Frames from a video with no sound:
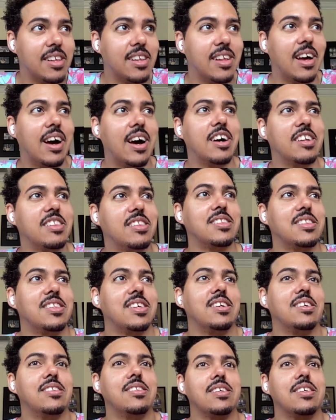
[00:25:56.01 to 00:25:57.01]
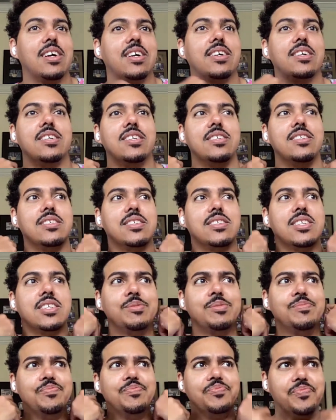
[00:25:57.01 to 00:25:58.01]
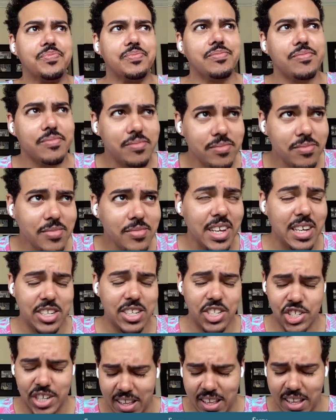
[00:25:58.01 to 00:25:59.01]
The thing that is a challenge,